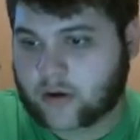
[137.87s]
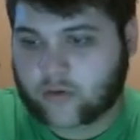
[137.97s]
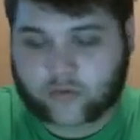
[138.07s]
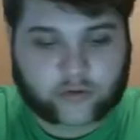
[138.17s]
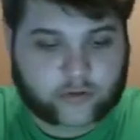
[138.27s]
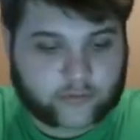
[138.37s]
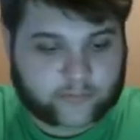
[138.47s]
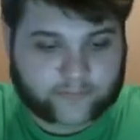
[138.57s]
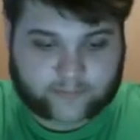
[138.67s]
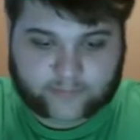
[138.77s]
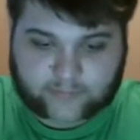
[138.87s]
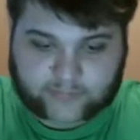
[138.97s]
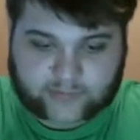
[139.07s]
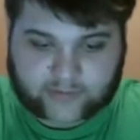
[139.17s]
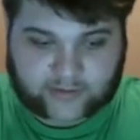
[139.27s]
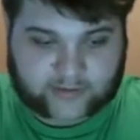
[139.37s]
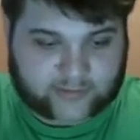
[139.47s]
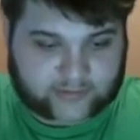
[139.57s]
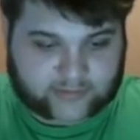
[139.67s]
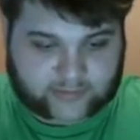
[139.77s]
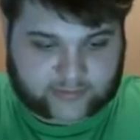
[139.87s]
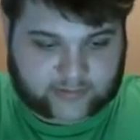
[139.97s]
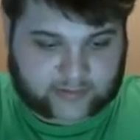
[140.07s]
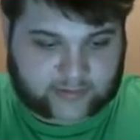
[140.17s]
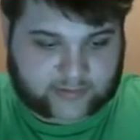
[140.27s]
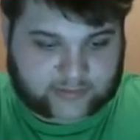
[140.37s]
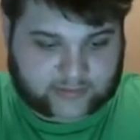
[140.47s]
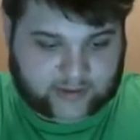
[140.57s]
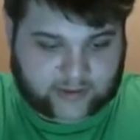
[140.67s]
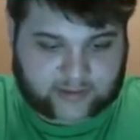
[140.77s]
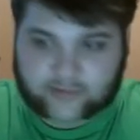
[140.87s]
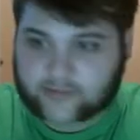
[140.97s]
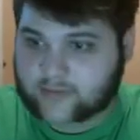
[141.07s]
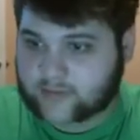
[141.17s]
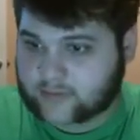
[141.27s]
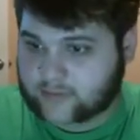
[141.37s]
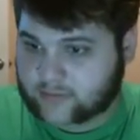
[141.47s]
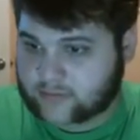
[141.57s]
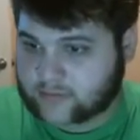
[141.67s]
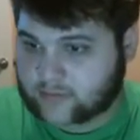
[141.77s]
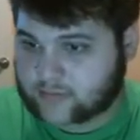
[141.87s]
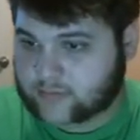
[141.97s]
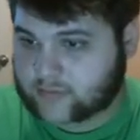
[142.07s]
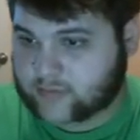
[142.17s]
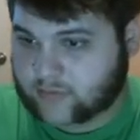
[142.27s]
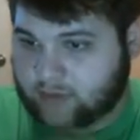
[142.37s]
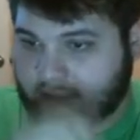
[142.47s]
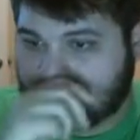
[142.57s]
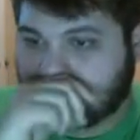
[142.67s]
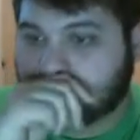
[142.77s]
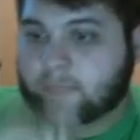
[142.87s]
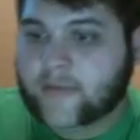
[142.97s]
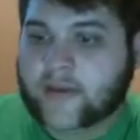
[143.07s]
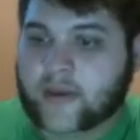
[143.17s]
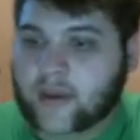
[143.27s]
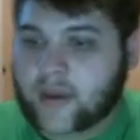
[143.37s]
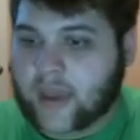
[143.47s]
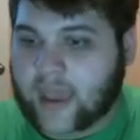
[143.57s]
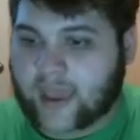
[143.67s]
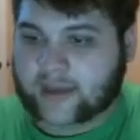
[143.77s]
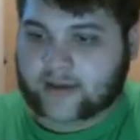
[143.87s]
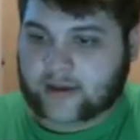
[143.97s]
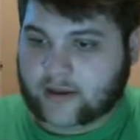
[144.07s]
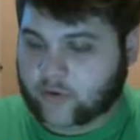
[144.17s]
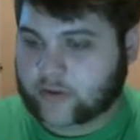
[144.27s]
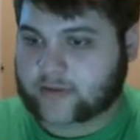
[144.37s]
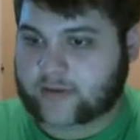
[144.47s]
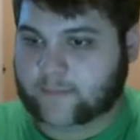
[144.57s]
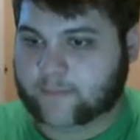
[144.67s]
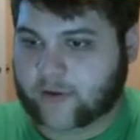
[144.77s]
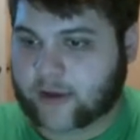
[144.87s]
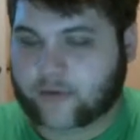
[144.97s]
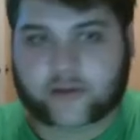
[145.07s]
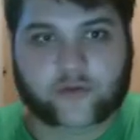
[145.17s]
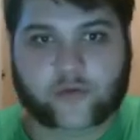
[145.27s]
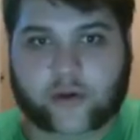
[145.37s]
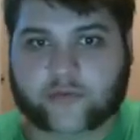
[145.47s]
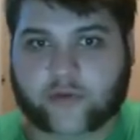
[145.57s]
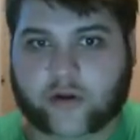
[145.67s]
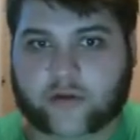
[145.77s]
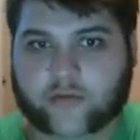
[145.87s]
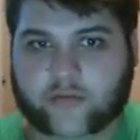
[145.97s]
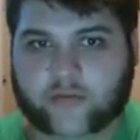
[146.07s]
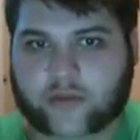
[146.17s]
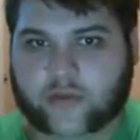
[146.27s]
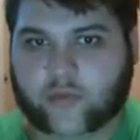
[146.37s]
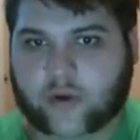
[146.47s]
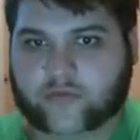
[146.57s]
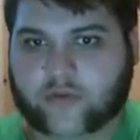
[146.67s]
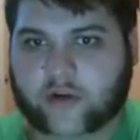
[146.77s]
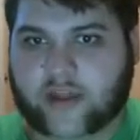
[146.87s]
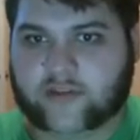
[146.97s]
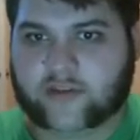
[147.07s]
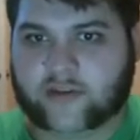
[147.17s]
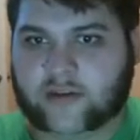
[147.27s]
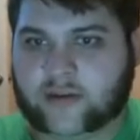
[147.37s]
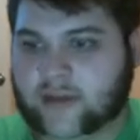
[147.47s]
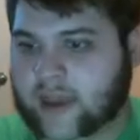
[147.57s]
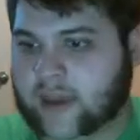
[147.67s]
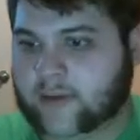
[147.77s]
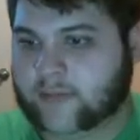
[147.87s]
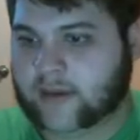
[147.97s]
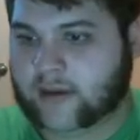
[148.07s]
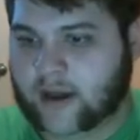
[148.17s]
Roll 6 d10s. Screw that up. And a quick tip for anyone who wants to run the One Roll Engine game in